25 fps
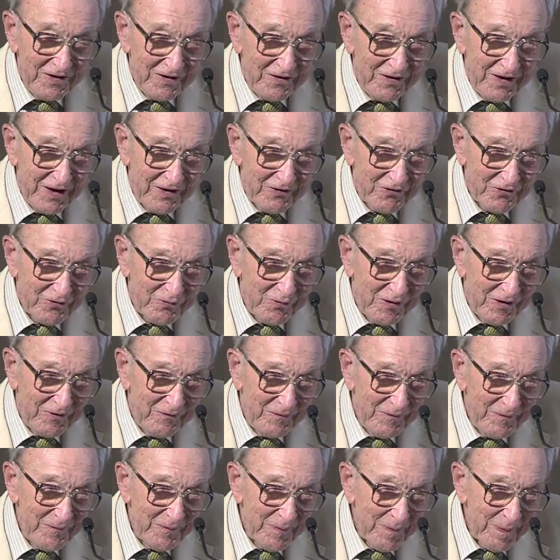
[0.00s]
Next
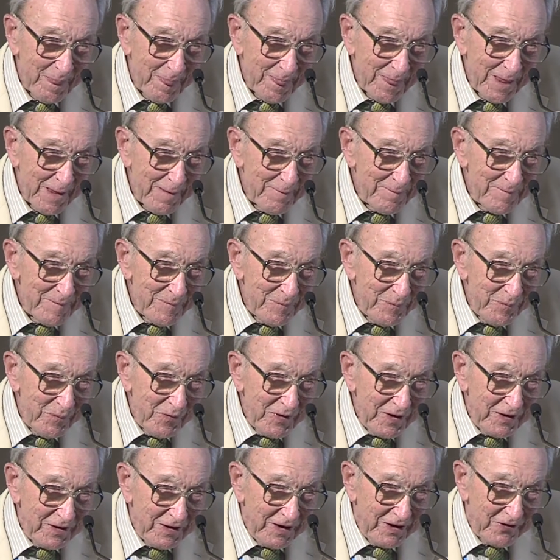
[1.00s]
one.
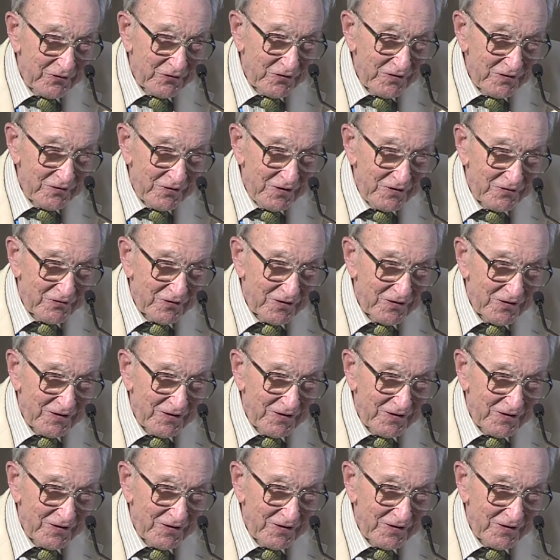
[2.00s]
Yes, this is